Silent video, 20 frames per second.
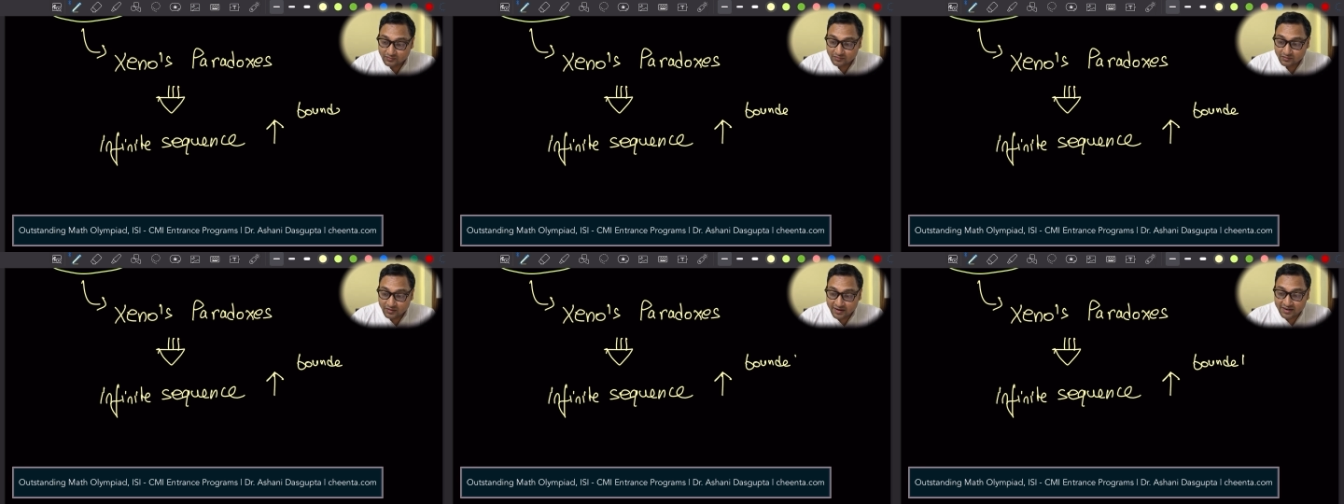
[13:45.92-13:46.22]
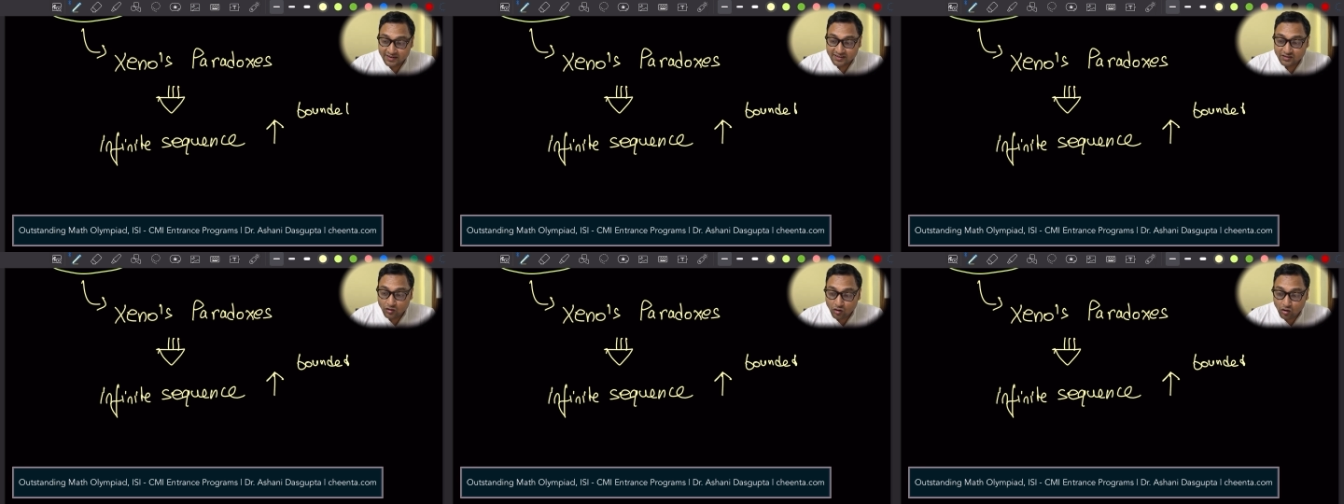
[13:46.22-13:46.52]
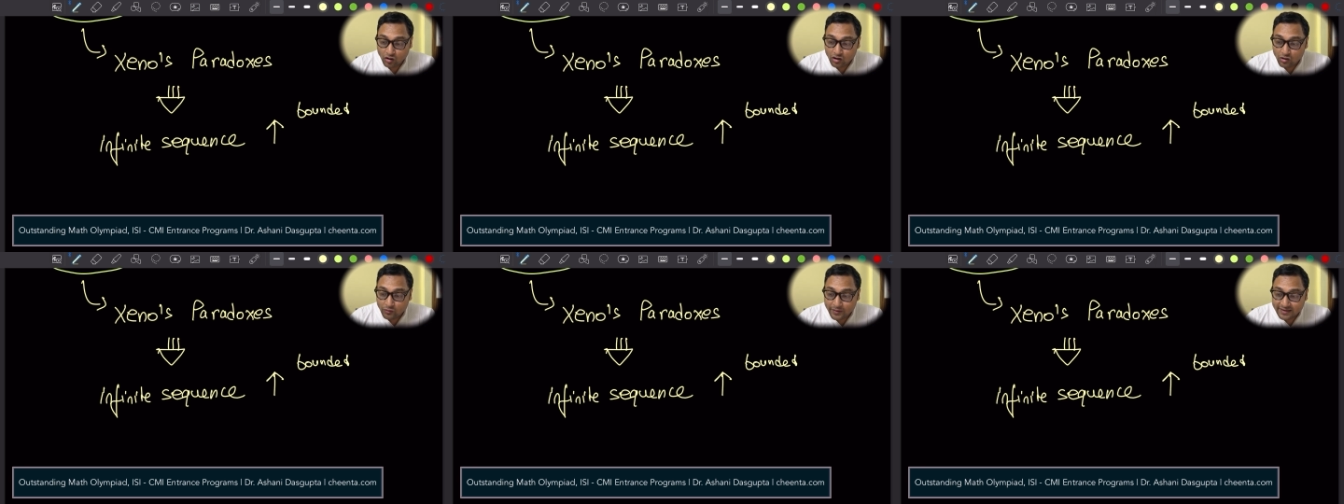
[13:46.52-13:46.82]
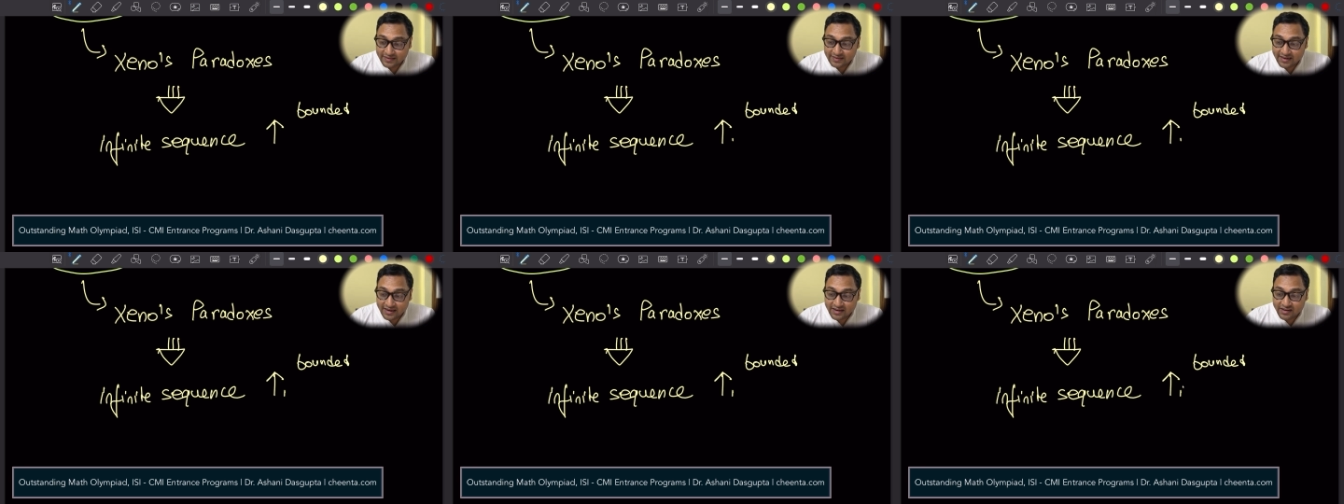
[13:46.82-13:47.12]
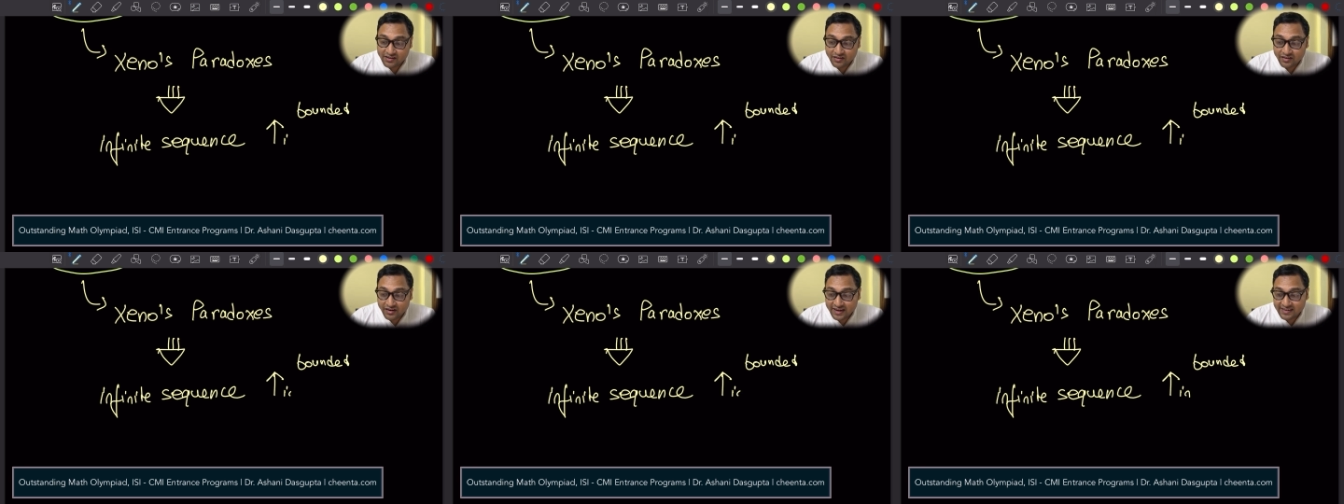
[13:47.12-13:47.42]
It is always
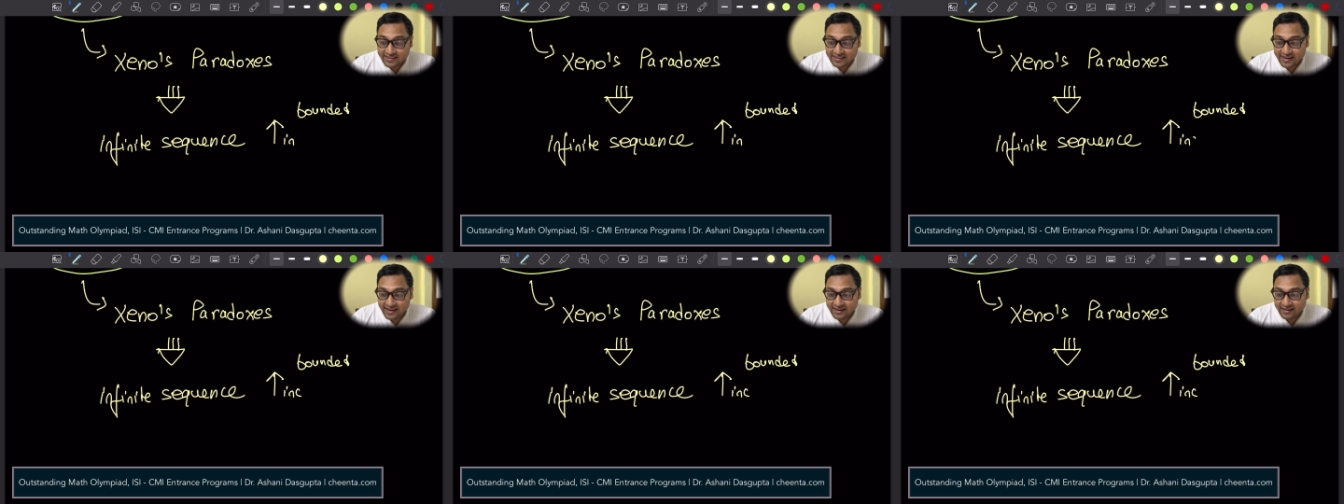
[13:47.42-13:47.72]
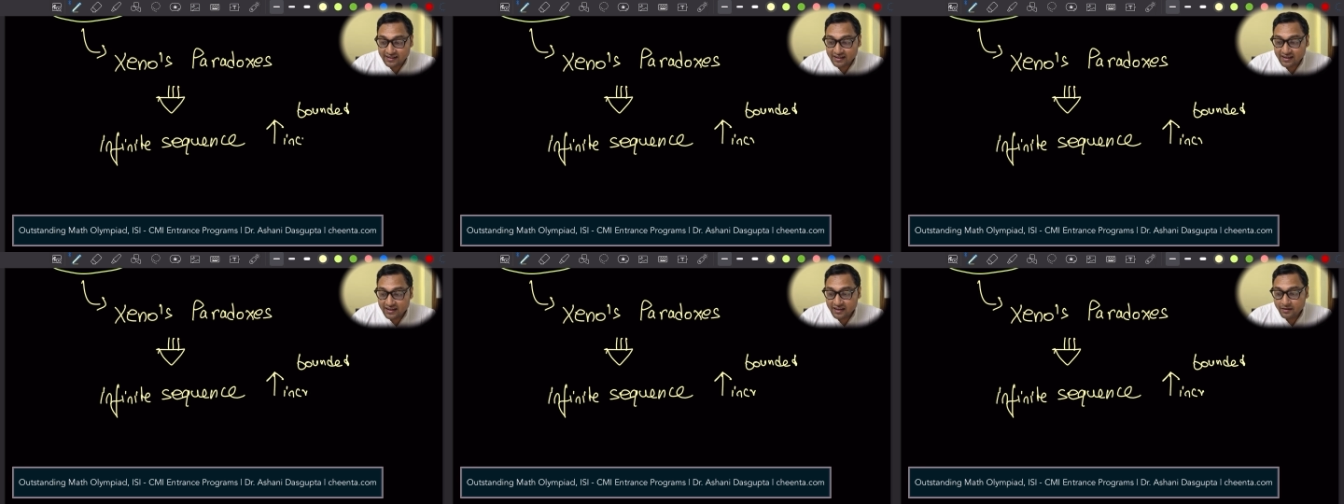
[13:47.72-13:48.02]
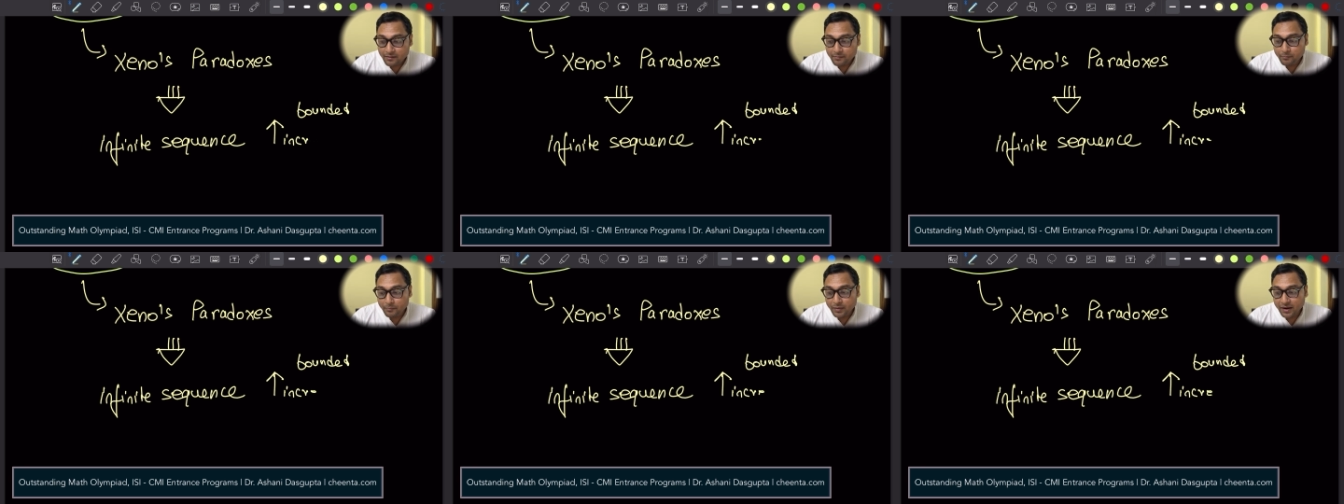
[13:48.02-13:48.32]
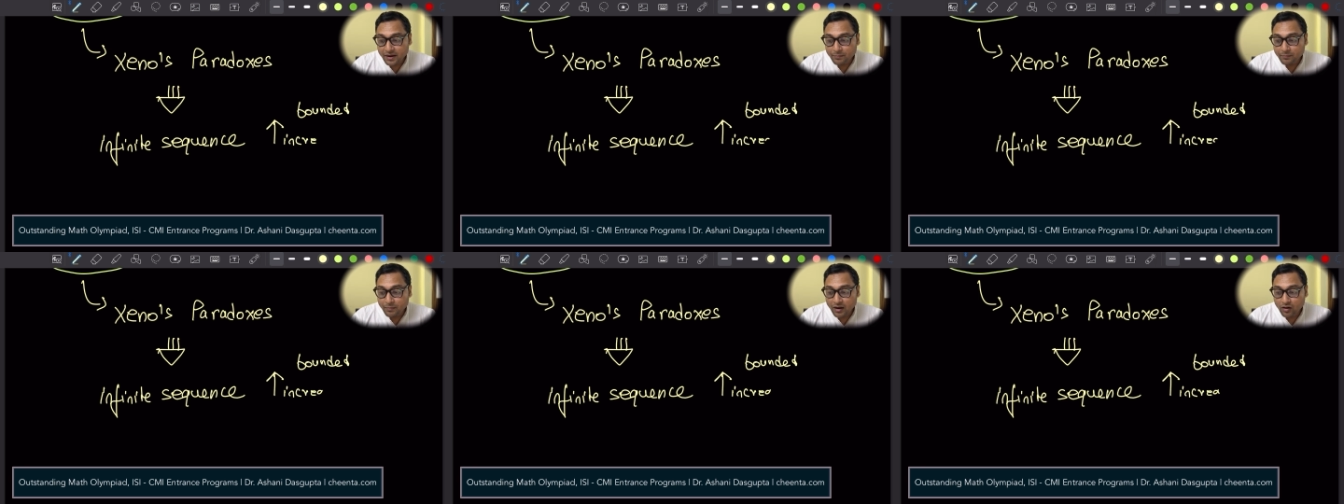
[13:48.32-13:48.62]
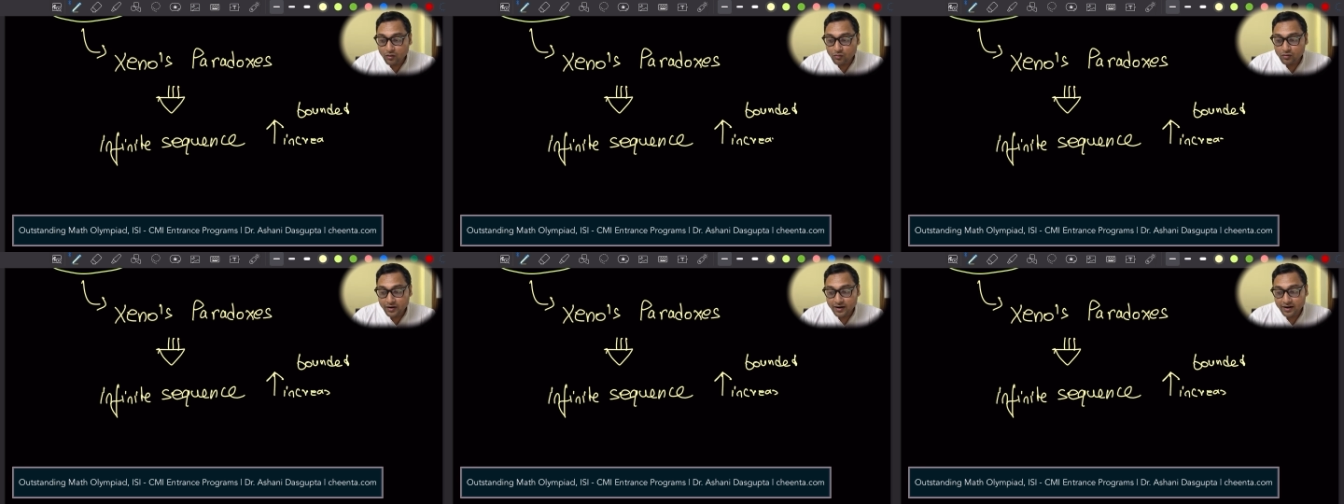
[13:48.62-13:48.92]
increasing but
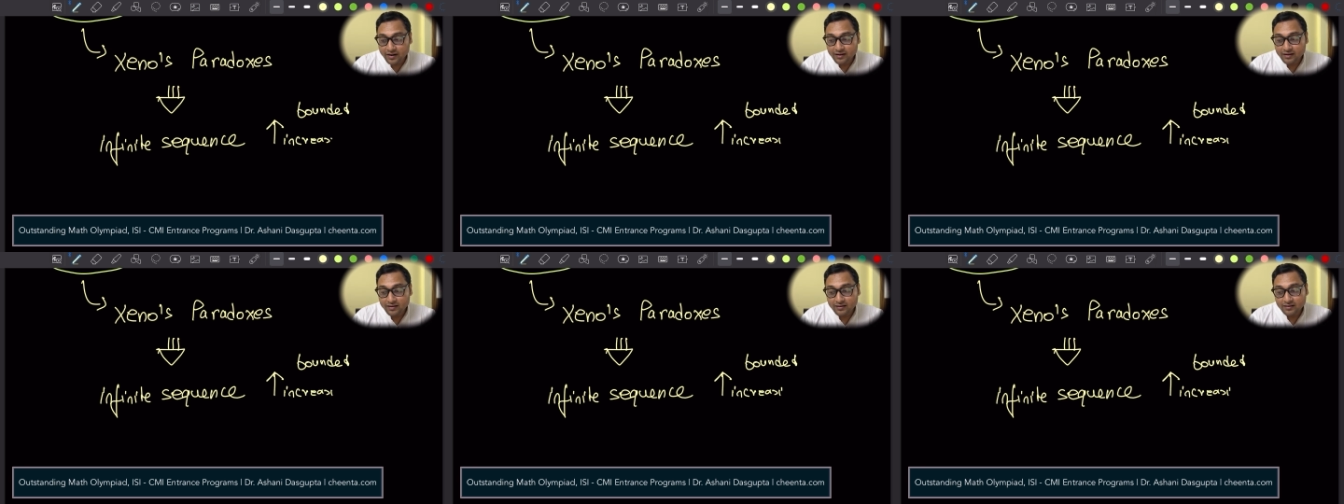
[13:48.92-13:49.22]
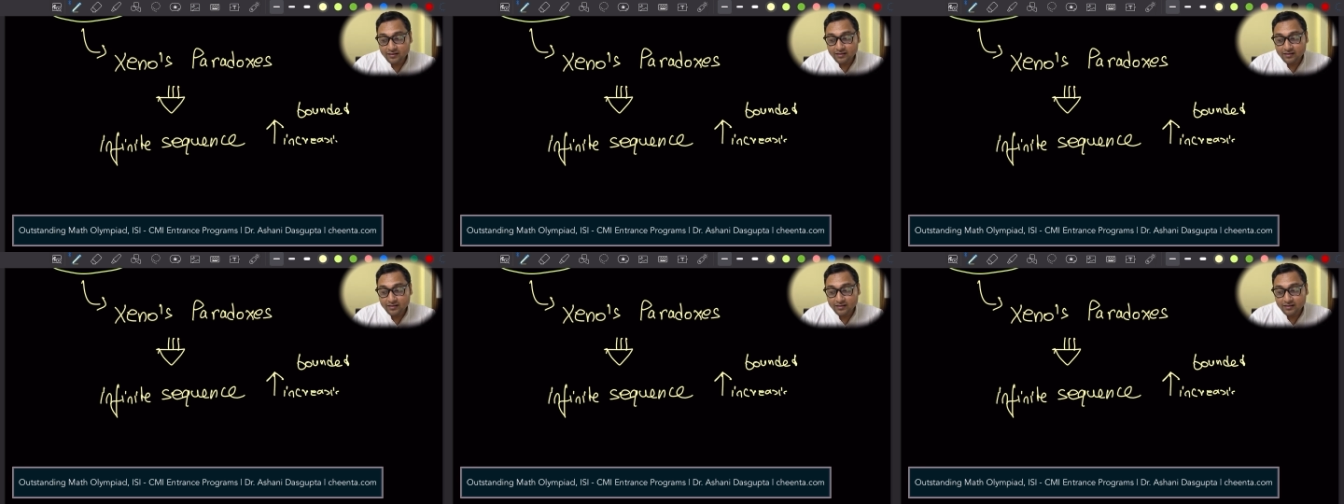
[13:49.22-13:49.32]
bounded.